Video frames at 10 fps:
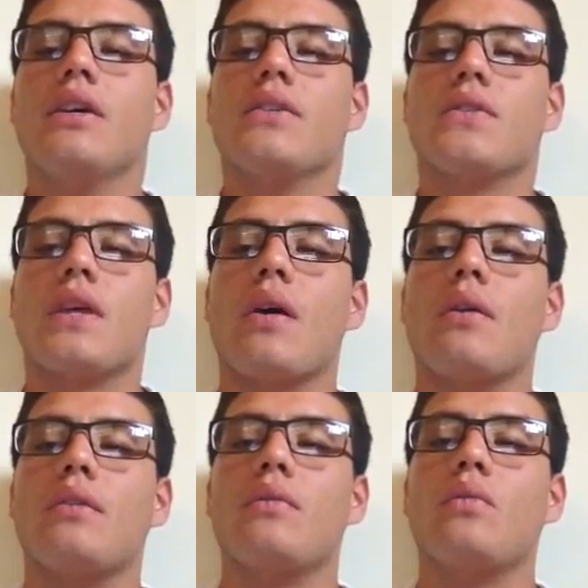so that
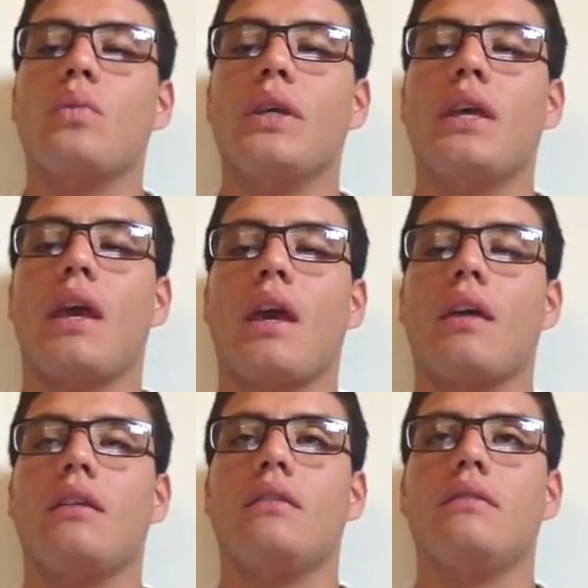we
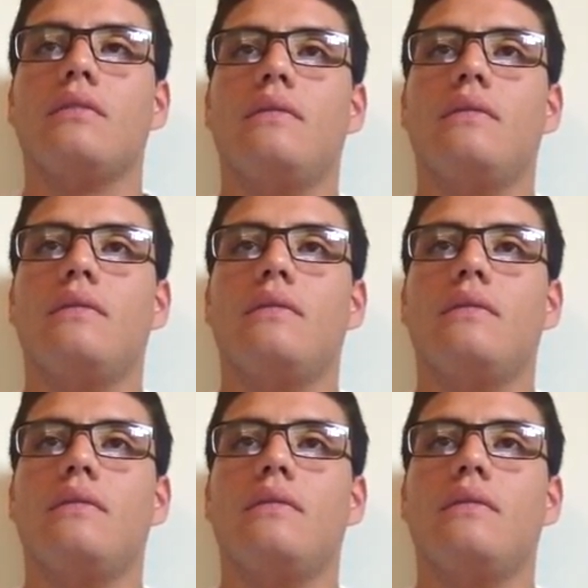can